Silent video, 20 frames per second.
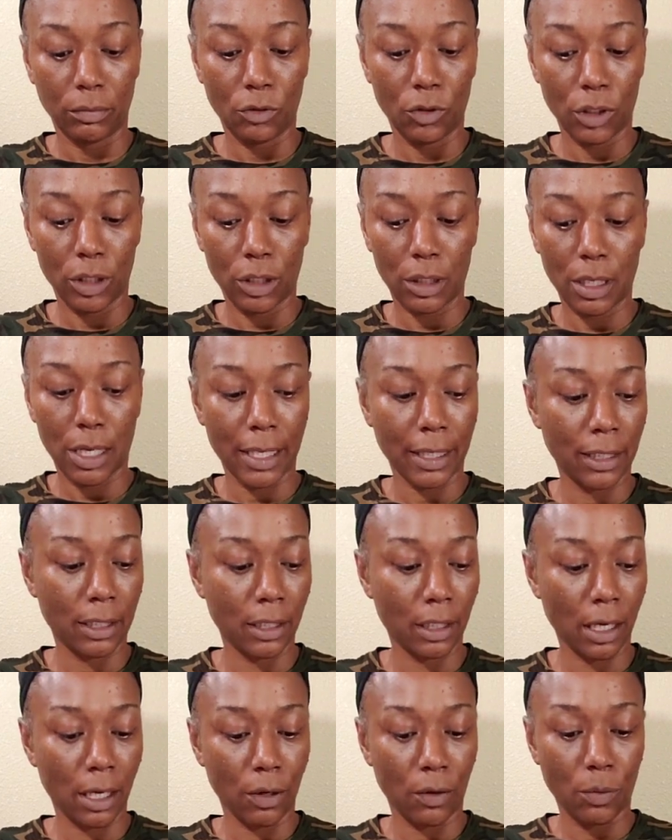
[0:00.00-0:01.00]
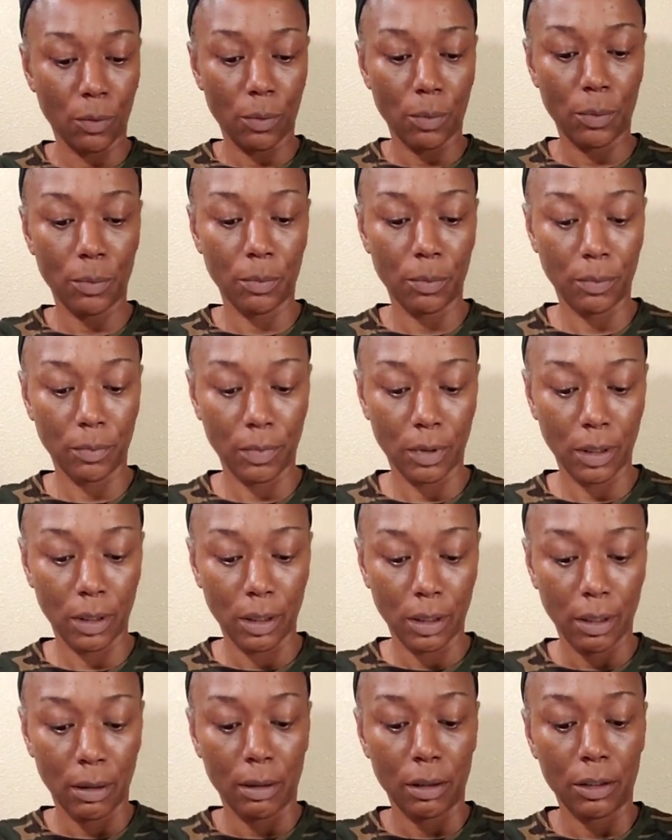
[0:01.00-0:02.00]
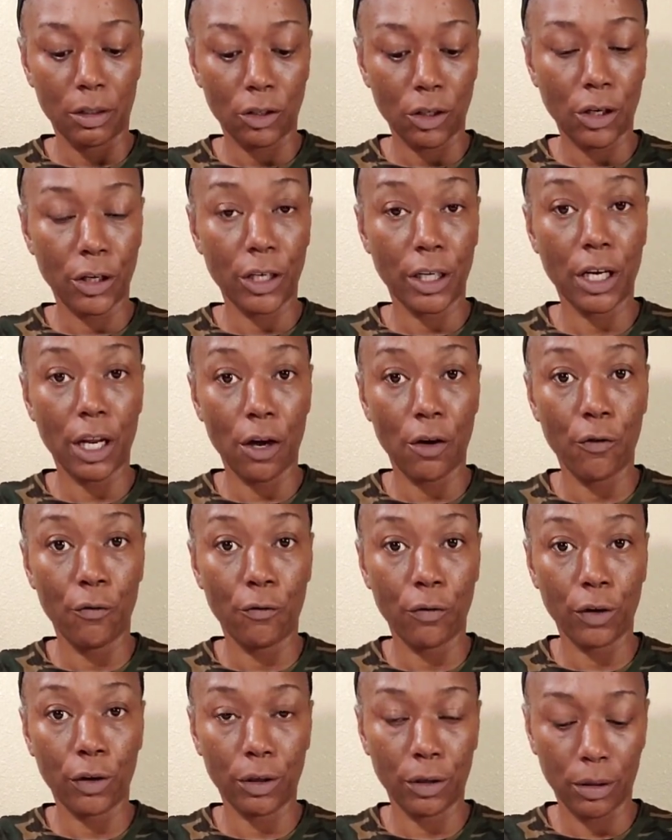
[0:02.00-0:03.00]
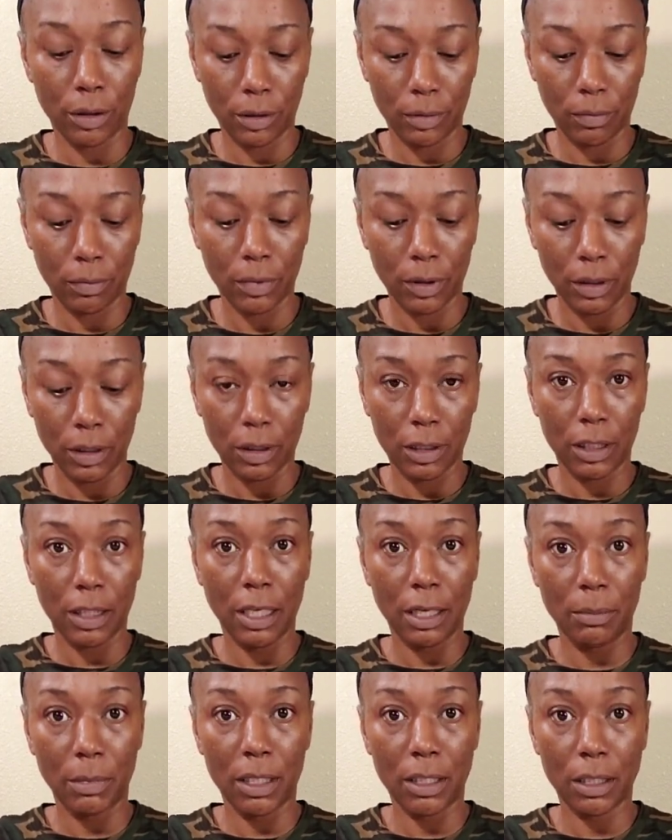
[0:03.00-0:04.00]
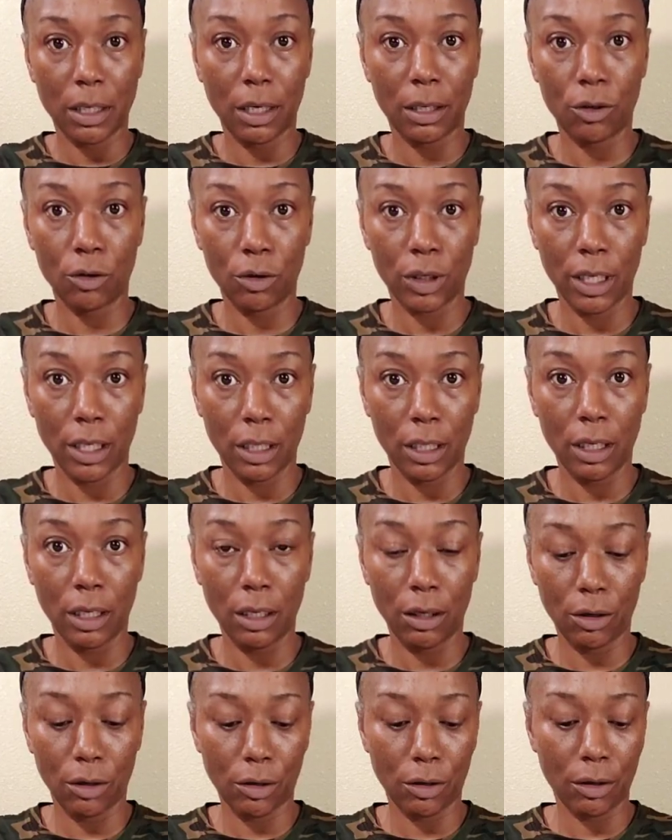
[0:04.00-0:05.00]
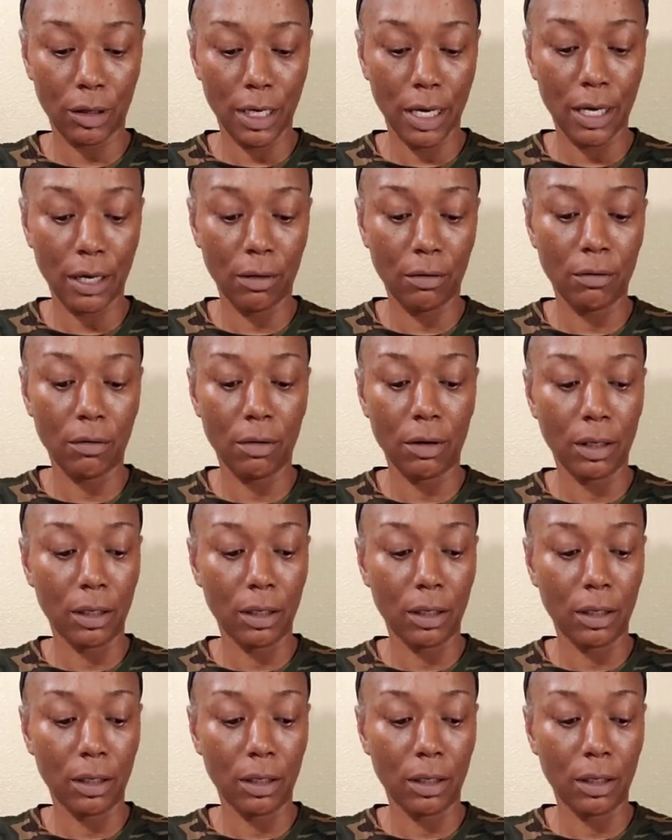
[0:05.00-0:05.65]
just like so. Turn it over. The seam is underneath here now.